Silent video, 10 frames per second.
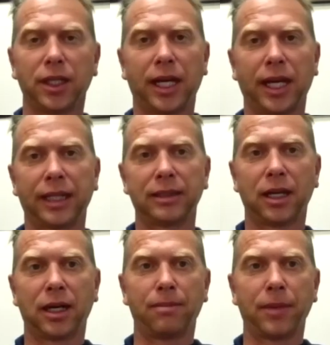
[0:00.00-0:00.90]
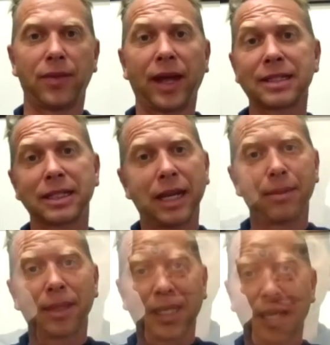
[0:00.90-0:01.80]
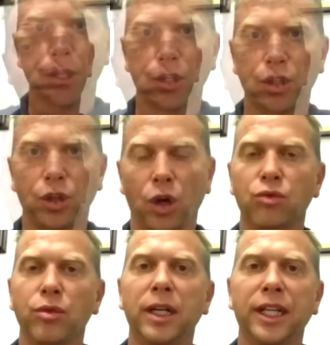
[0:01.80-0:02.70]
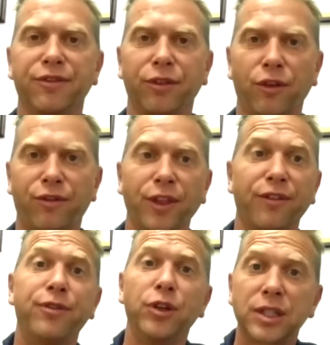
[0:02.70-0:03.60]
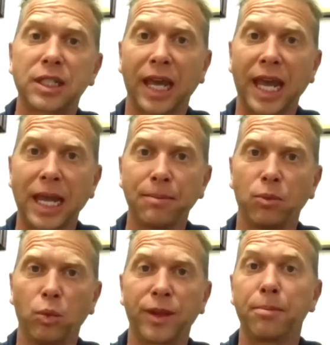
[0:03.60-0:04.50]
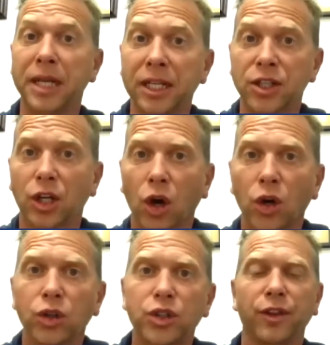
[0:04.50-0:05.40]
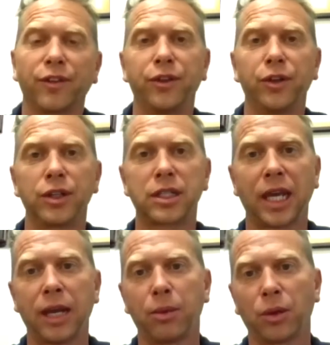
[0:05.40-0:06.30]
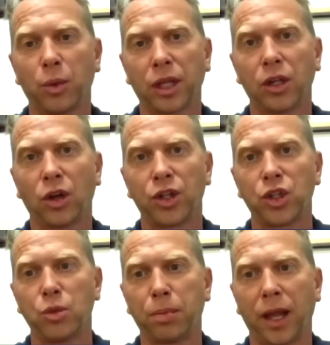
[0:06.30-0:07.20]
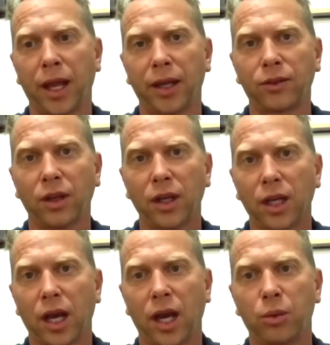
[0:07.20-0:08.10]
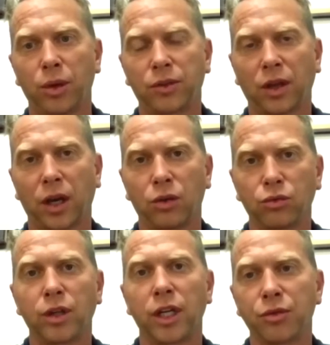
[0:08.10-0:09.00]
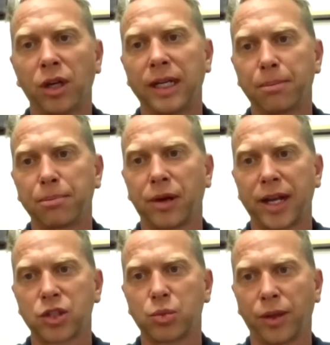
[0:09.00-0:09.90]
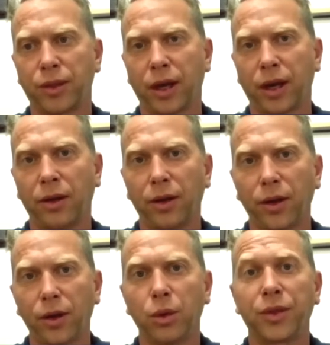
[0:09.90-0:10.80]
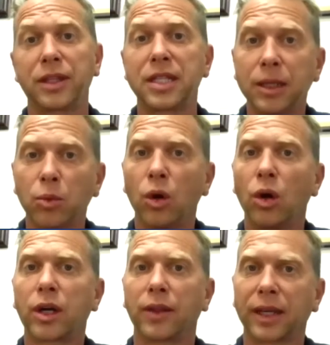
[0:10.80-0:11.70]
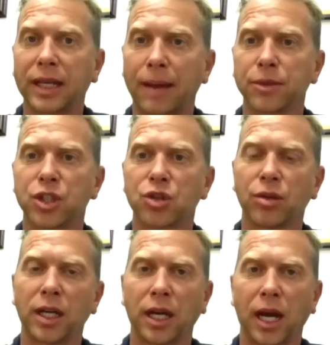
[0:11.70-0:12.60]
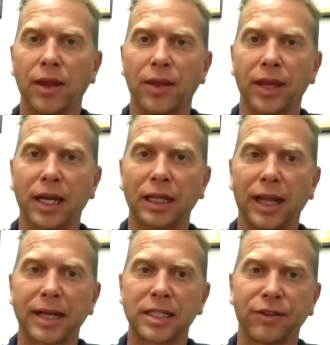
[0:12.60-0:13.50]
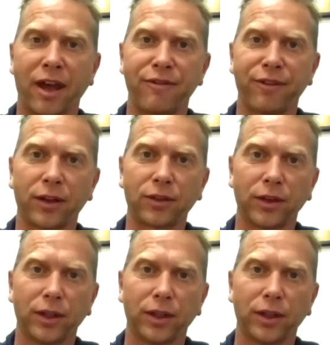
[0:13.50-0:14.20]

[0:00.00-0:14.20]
And that's the name of the game. You know, really for the first game with me as a coach, for the first game with a lot of new players, I was really impressed with the teamwork and the chemistry and the collective effort